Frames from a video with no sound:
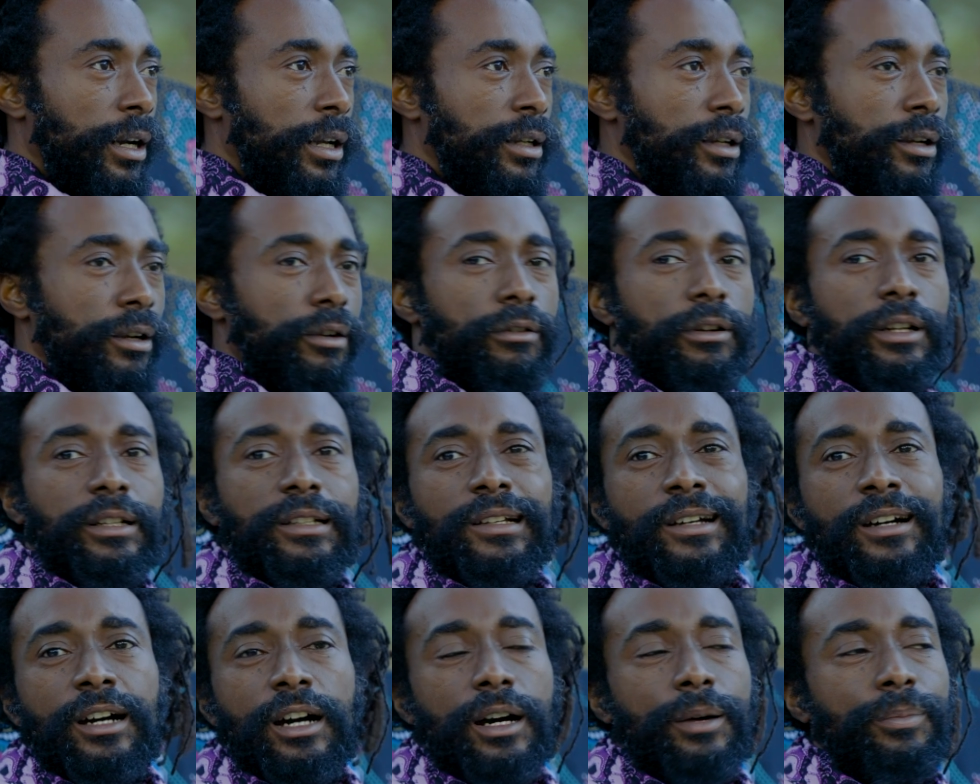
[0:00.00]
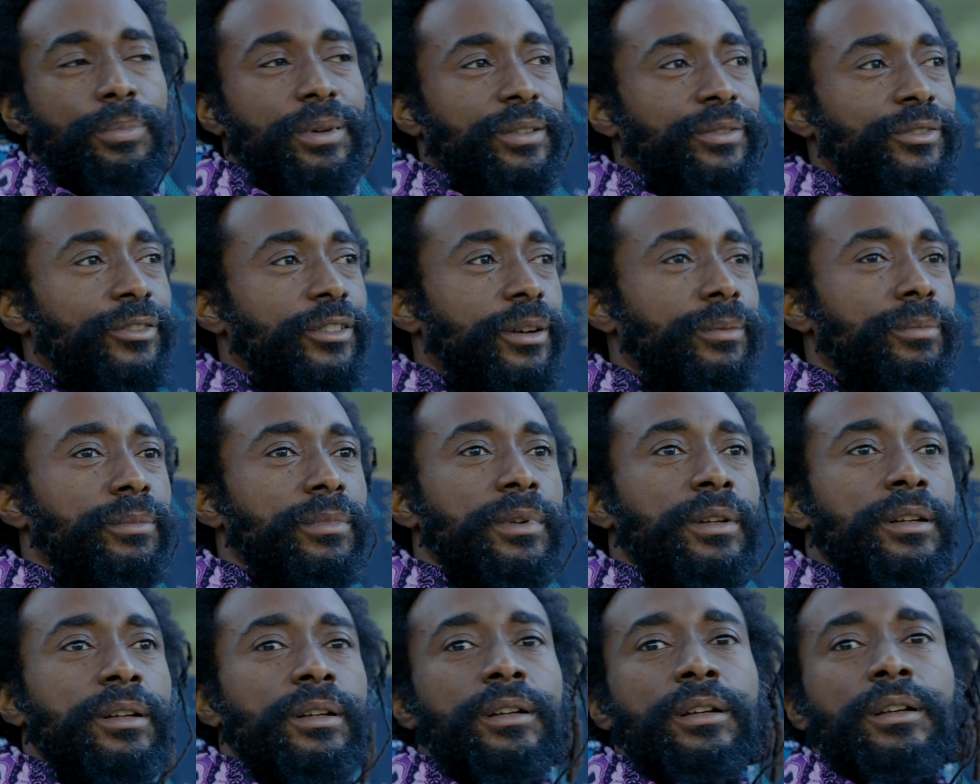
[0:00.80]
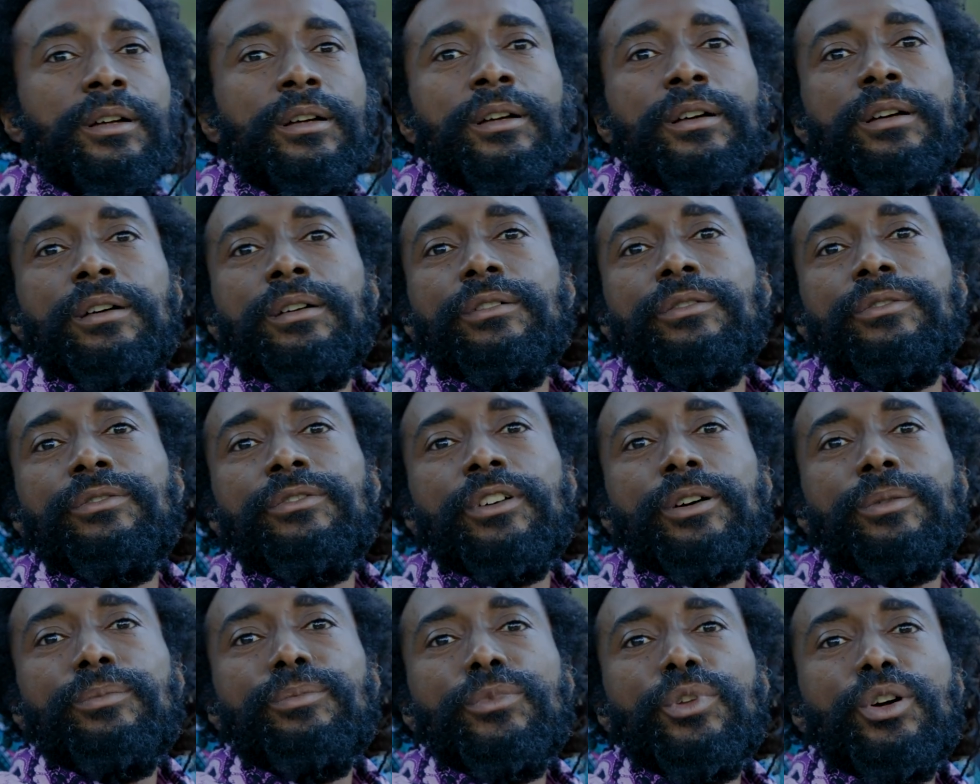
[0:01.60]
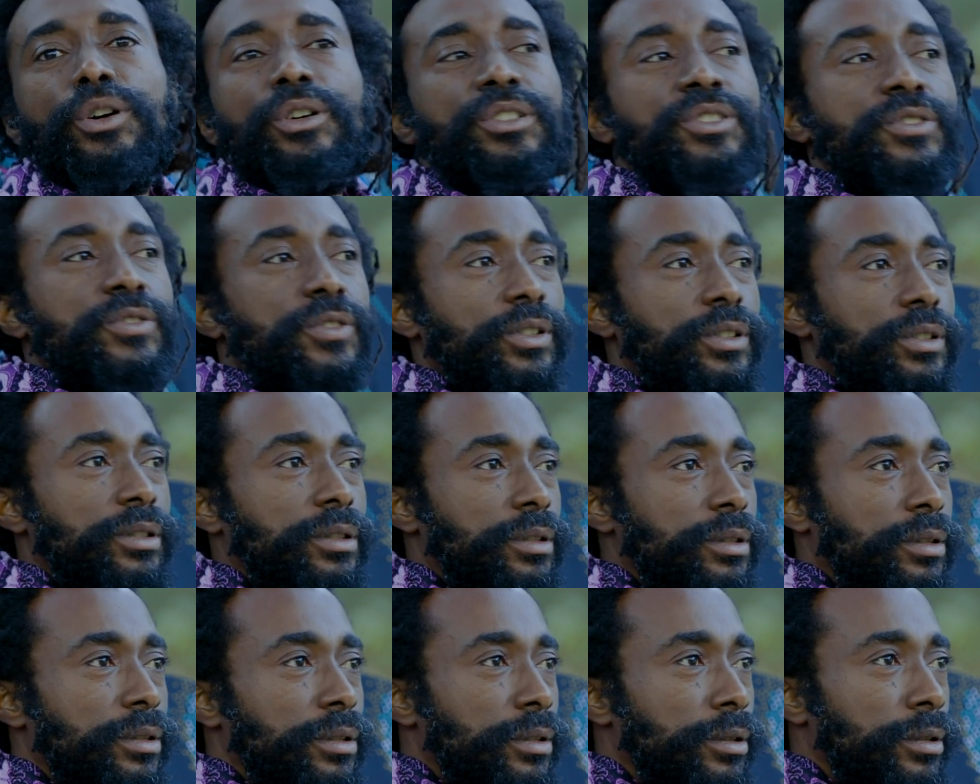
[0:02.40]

and a red carpet from Knoxford